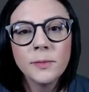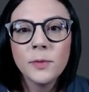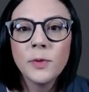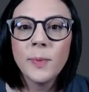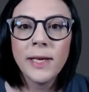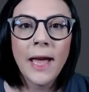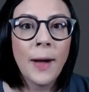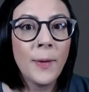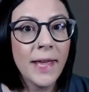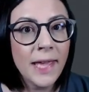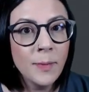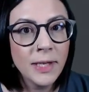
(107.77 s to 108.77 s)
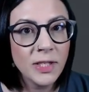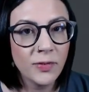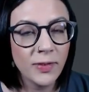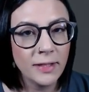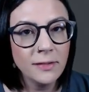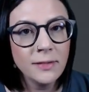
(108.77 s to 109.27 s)
will be our image
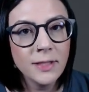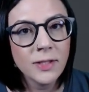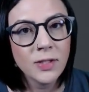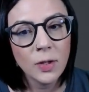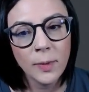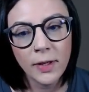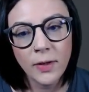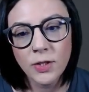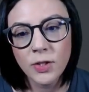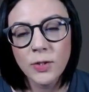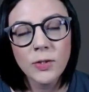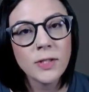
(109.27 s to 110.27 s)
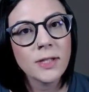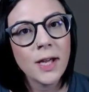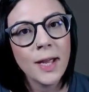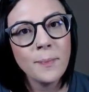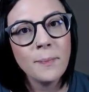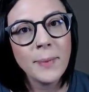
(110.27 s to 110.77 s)
field. So we're going to choose the
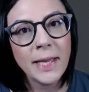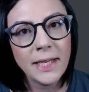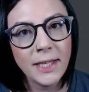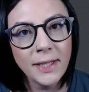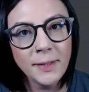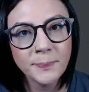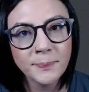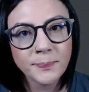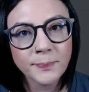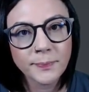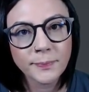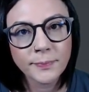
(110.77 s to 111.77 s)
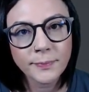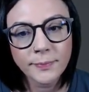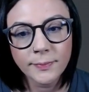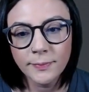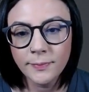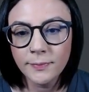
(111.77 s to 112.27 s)
type Media
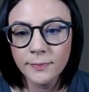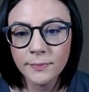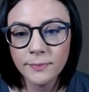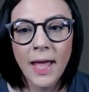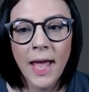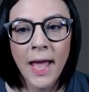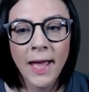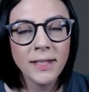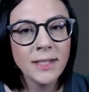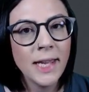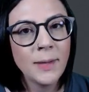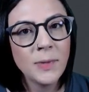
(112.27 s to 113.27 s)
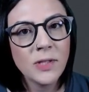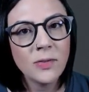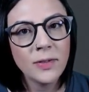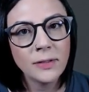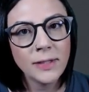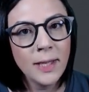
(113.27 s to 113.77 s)
and name this
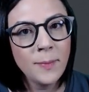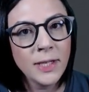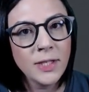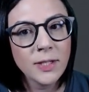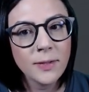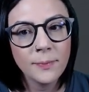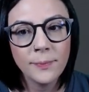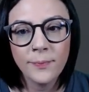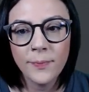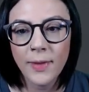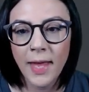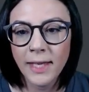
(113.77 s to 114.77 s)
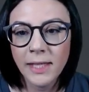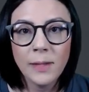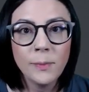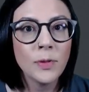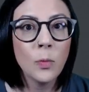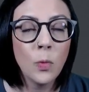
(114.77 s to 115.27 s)
field Image, and
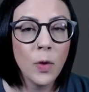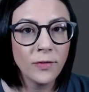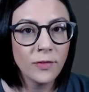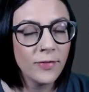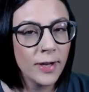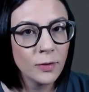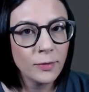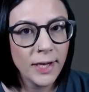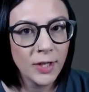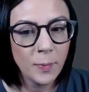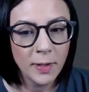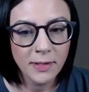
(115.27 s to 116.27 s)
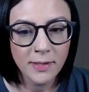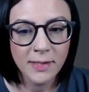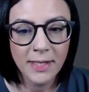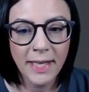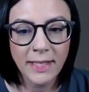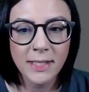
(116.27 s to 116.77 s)
keep the One File radio button
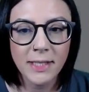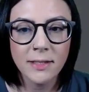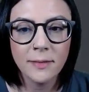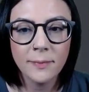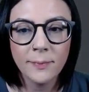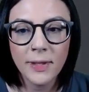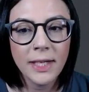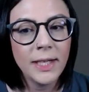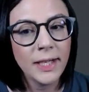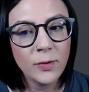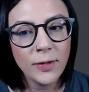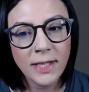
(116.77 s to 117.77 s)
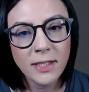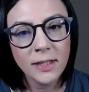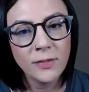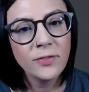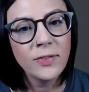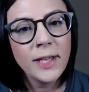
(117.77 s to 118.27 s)
selected. Click Create and
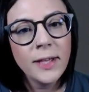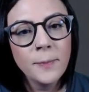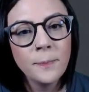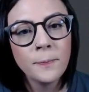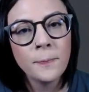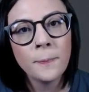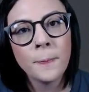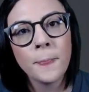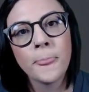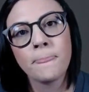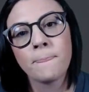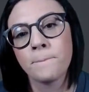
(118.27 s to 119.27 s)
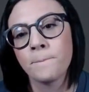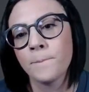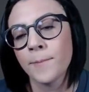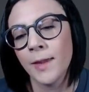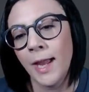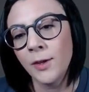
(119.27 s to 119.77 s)
Configure.
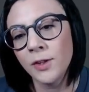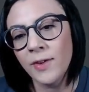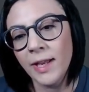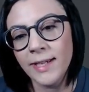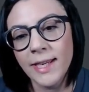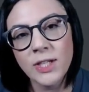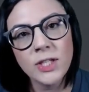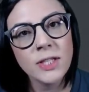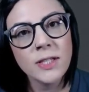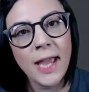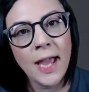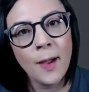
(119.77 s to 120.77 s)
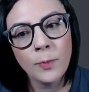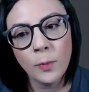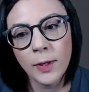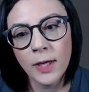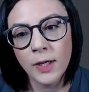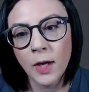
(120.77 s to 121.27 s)
And on the validation tab,
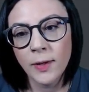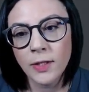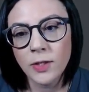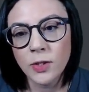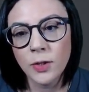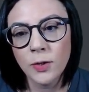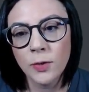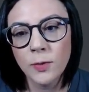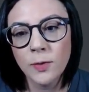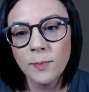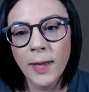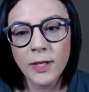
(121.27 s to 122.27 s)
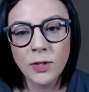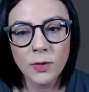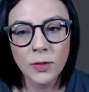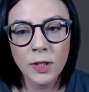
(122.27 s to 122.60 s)
we are going to make sure that